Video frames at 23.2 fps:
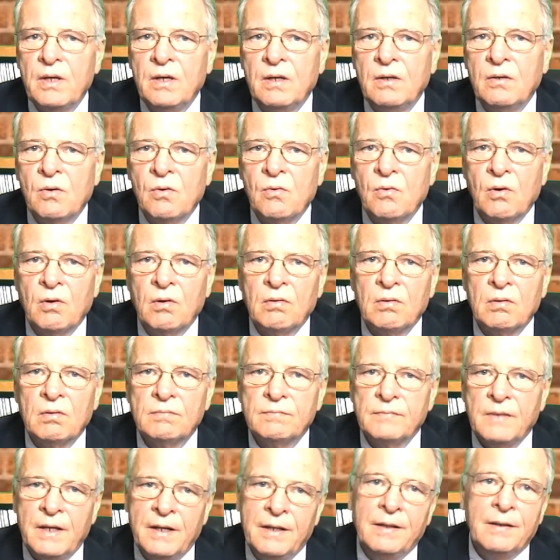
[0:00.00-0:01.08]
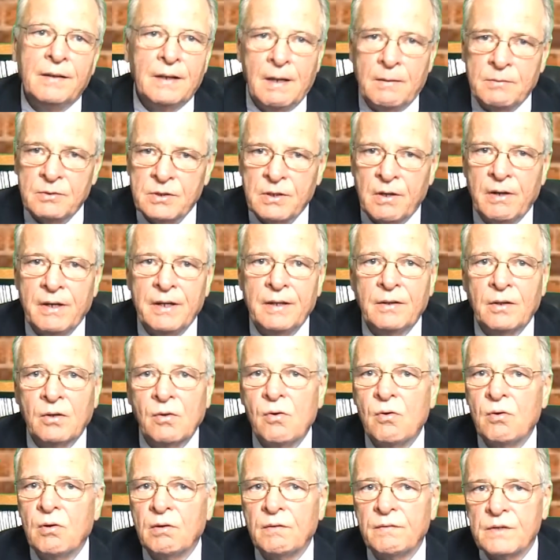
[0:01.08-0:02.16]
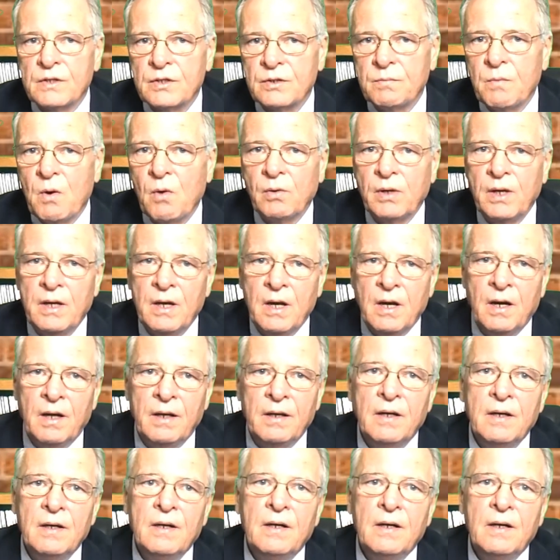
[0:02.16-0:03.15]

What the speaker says: corner of a smoky hut,